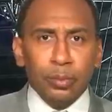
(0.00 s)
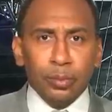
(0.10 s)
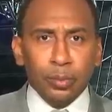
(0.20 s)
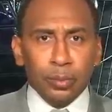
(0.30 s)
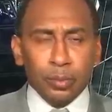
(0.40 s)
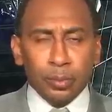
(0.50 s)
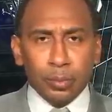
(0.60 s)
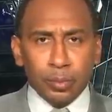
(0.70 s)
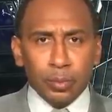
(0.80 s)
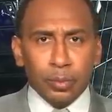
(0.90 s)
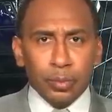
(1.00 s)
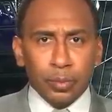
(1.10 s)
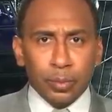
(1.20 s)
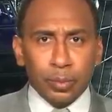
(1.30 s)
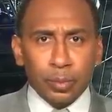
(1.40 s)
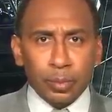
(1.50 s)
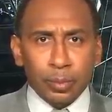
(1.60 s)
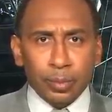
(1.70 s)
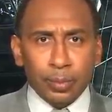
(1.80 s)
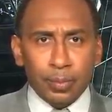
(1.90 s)

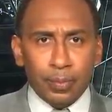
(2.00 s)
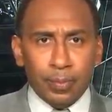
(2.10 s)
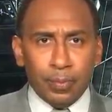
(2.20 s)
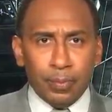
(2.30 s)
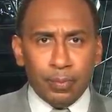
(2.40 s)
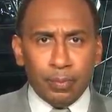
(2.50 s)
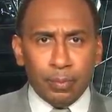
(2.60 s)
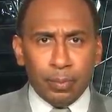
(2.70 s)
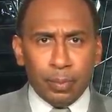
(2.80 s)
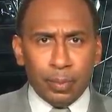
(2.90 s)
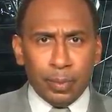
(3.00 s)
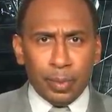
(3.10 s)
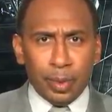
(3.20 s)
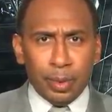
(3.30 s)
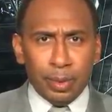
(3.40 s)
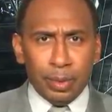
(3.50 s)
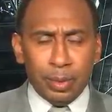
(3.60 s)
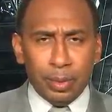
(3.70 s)
(not speaking)